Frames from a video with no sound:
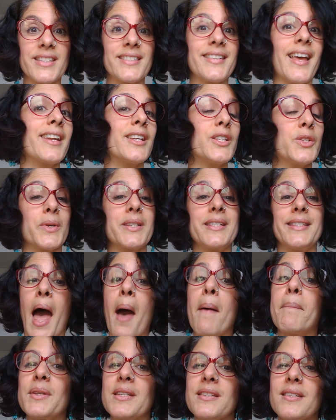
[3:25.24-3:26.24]
decided to
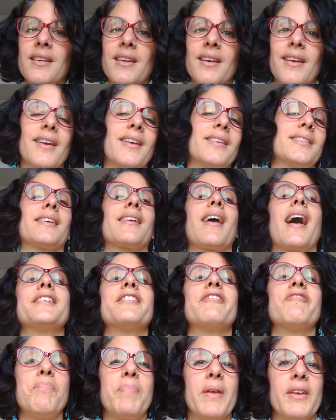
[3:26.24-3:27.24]
adapt to kind
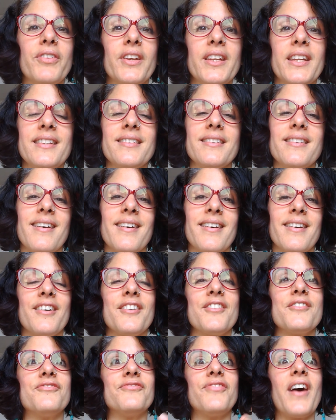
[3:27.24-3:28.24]
of pivot and
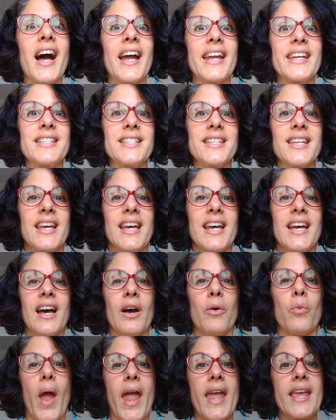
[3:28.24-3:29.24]
uh, find
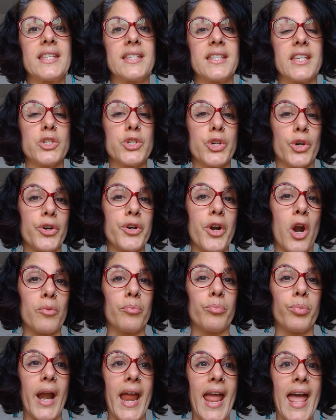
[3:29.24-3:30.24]
ways to turn our
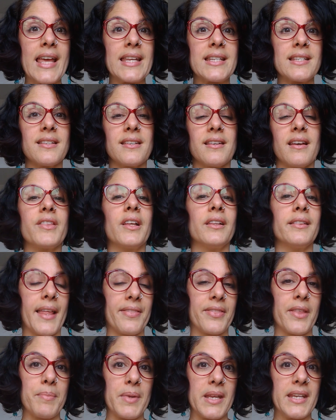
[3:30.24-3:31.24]
brand, uh, the
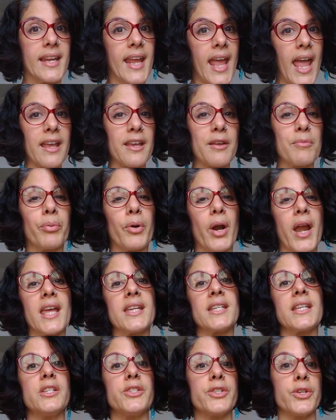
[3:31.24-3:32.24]
Let Them Eat Cake
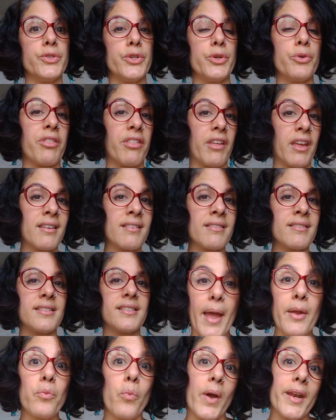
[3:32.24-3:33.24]
brand, into new things.
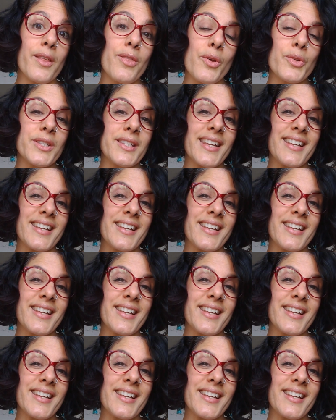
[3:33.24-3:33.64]
And one of those